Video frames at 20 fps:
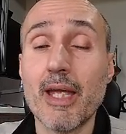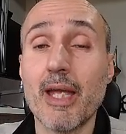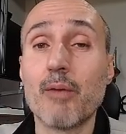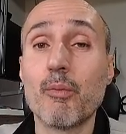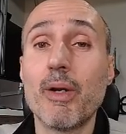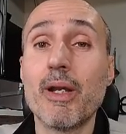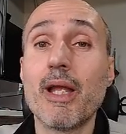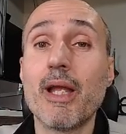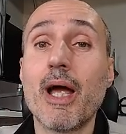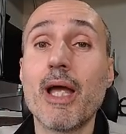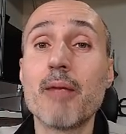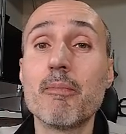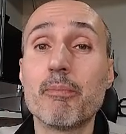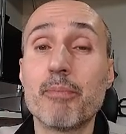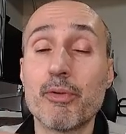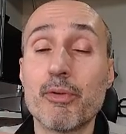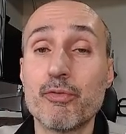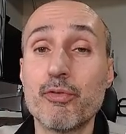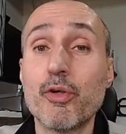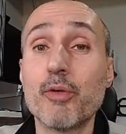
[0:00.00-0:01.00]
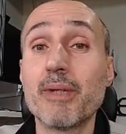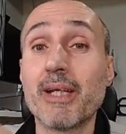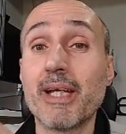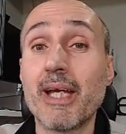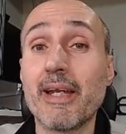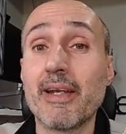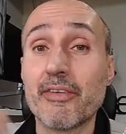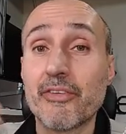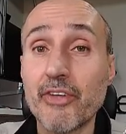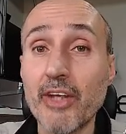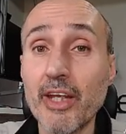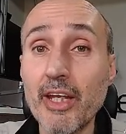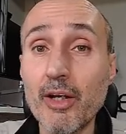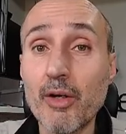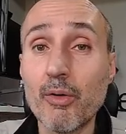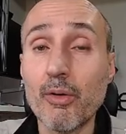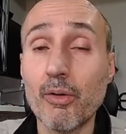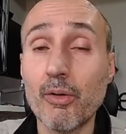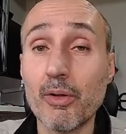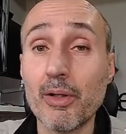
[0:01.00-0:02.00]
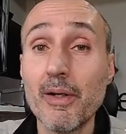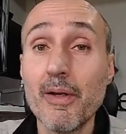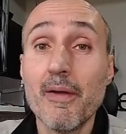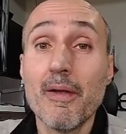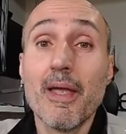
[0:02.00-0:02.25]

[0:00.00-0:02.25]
and when I'm performing an async call,